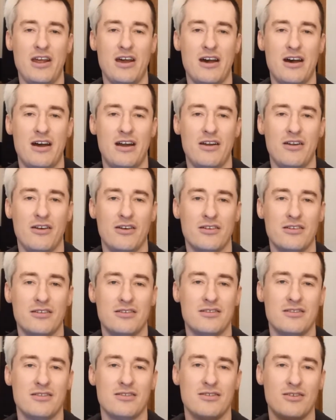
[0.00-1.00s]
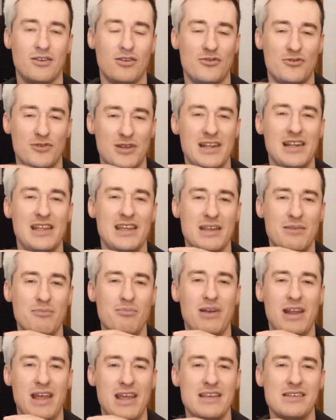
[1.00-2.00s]
are not really in
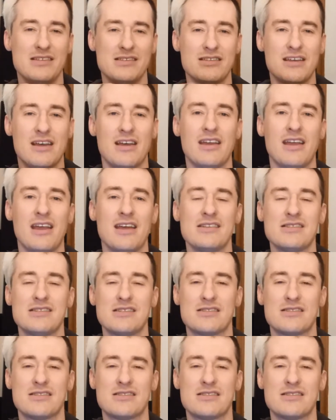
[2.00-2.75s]
place, I guess.